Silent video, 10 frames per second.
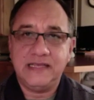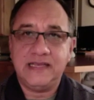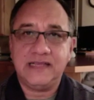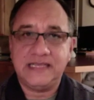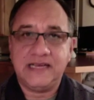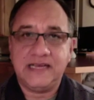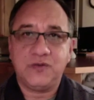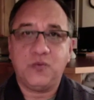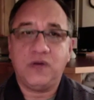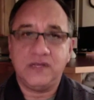it down to
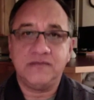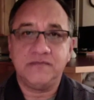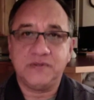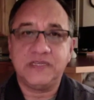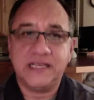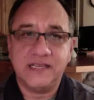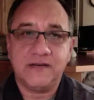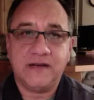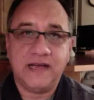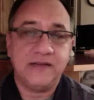one particular
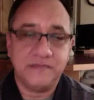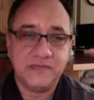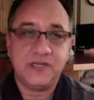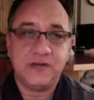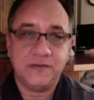item. So.